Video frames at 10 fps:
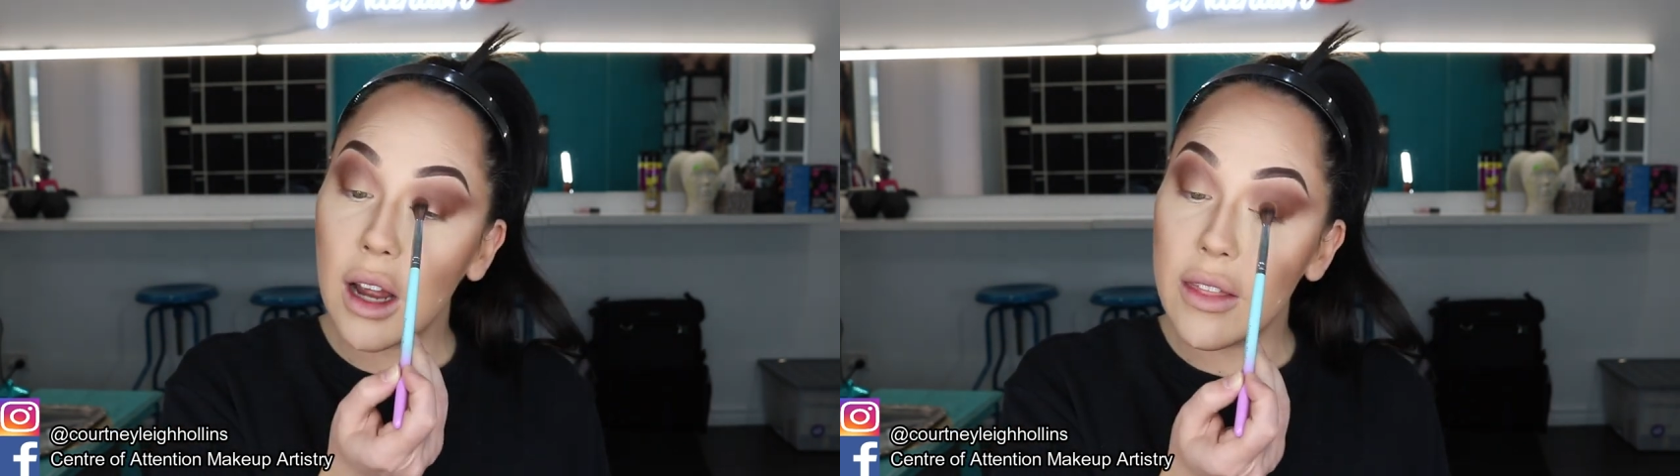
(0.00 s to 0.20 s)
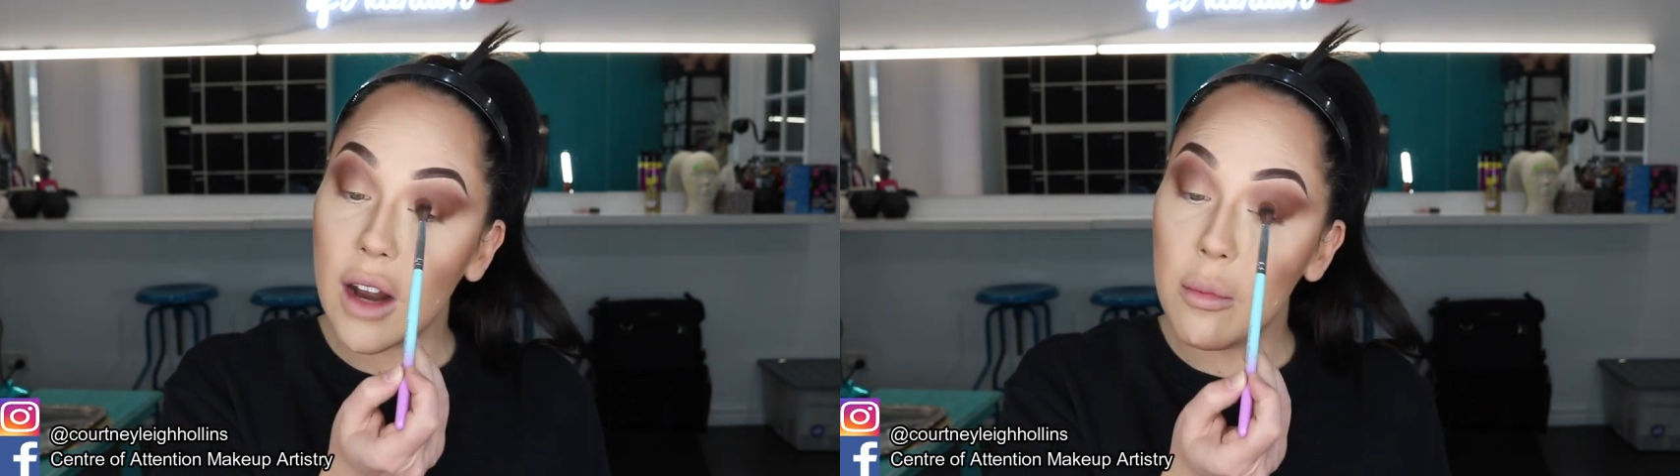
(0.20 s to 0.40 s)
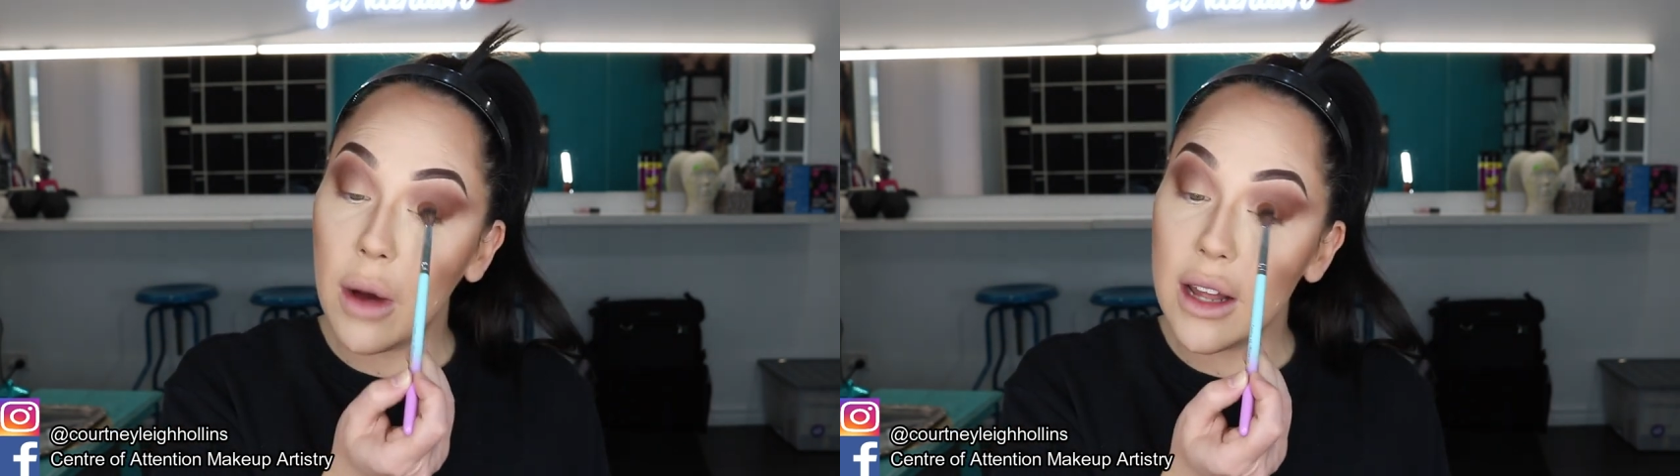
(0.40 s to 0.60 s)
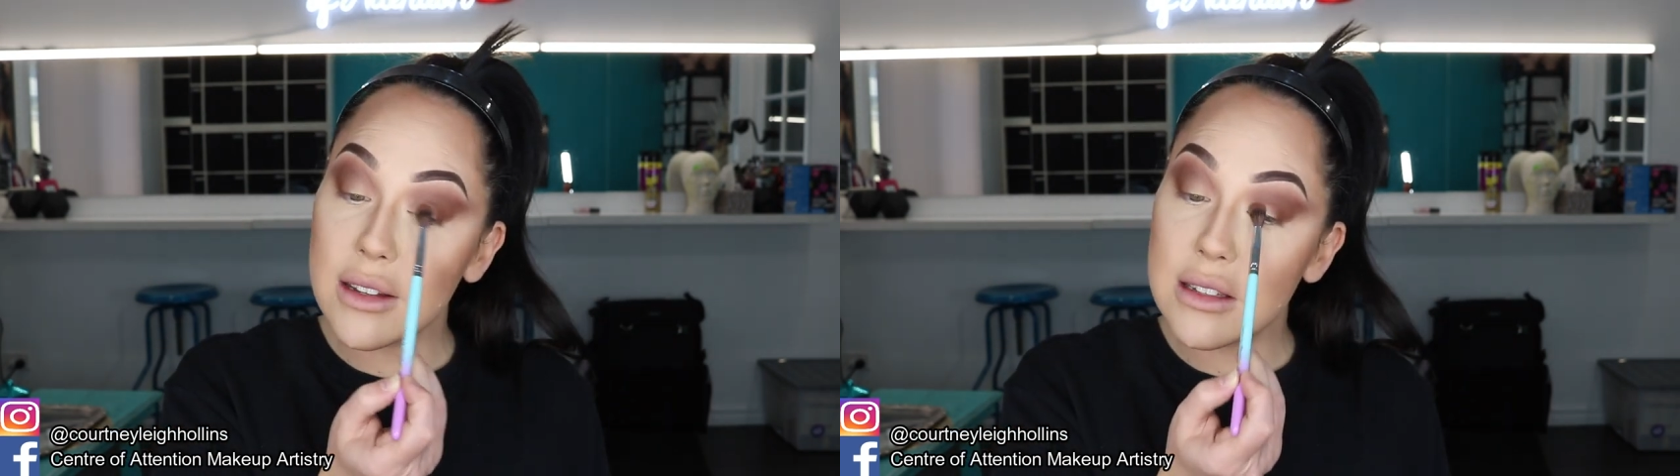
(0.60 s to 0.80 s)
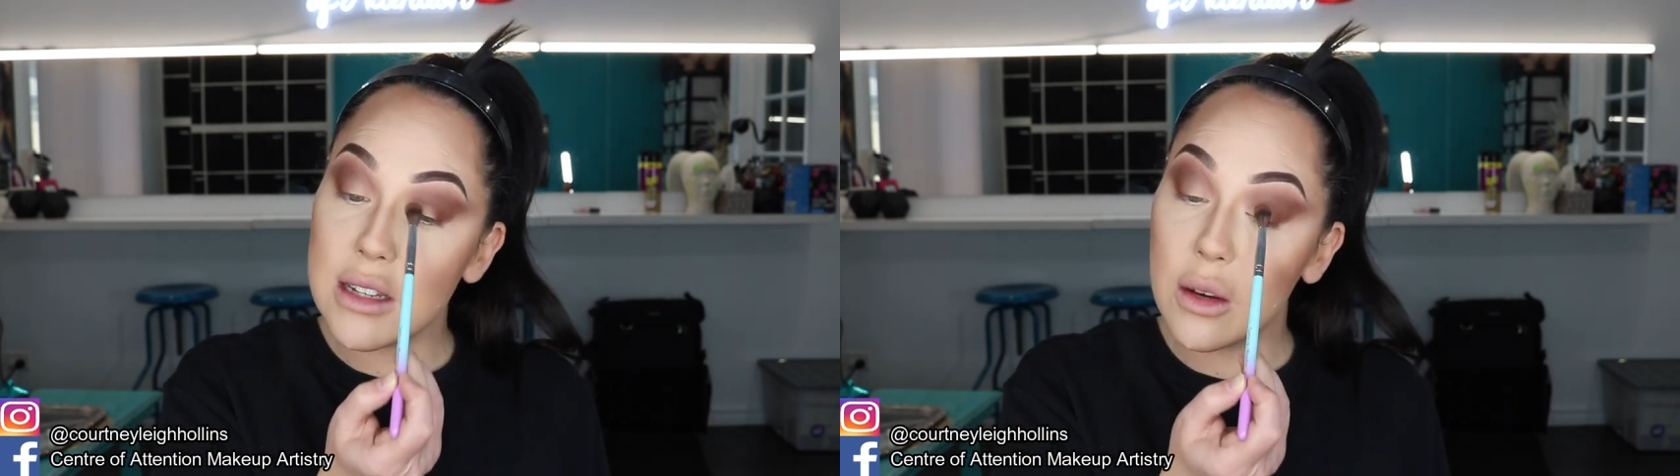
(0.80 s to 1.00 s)
And then I
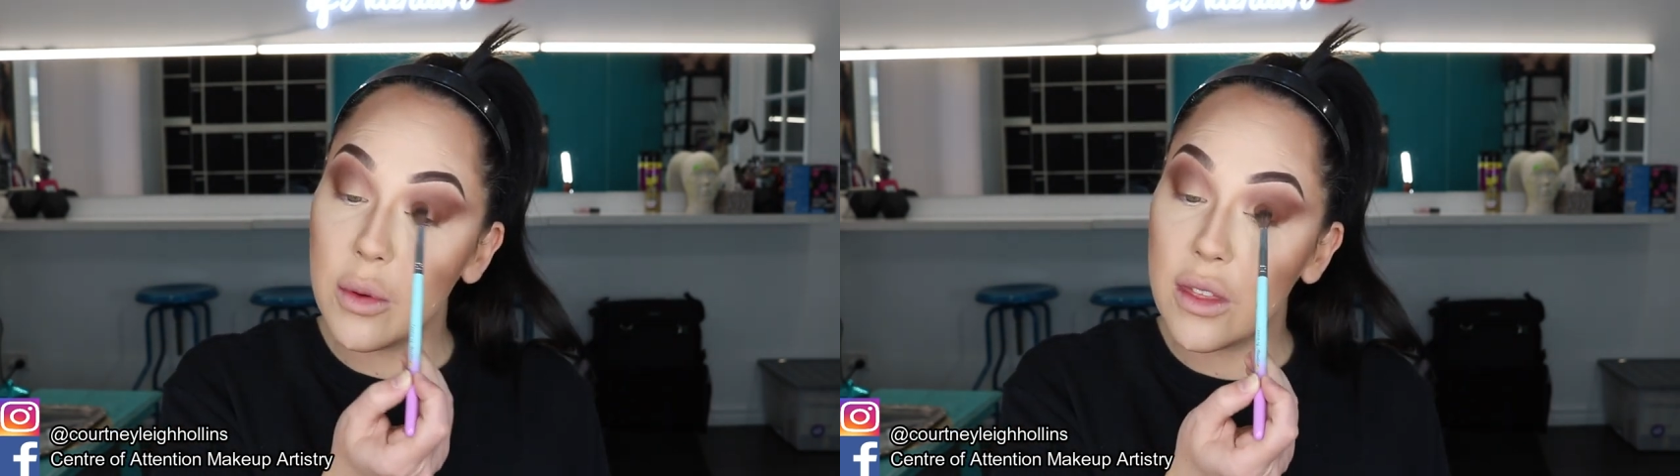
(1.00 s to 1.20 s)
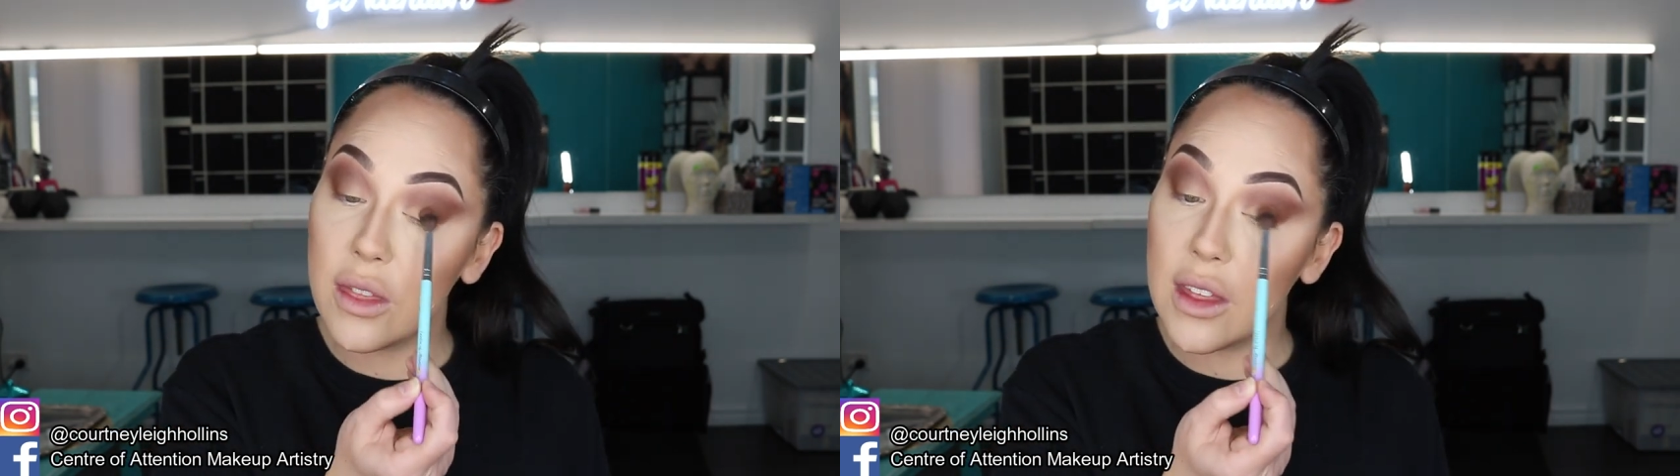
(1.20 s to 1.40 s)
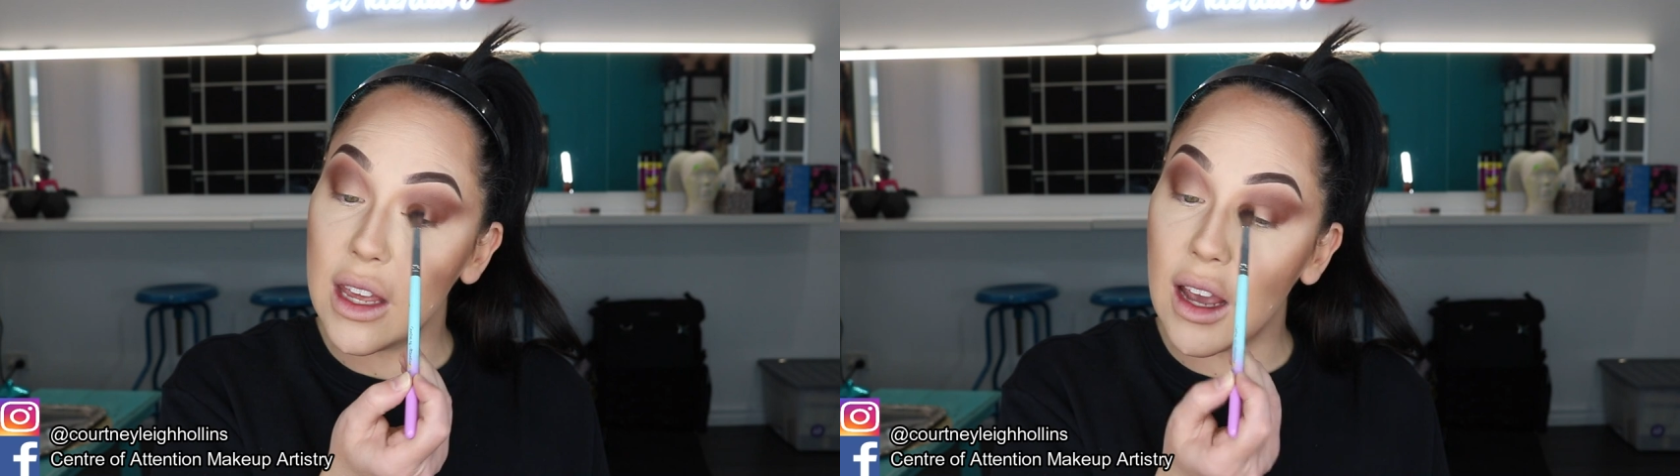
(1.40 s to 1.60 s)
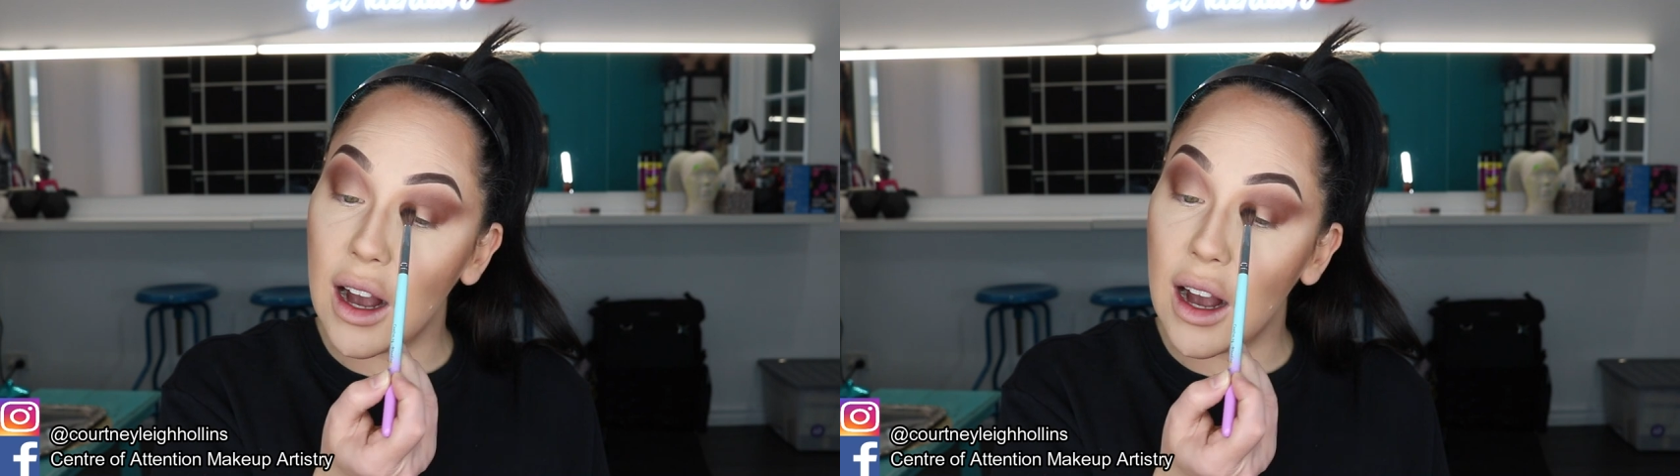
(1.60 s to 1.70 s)
might stick with the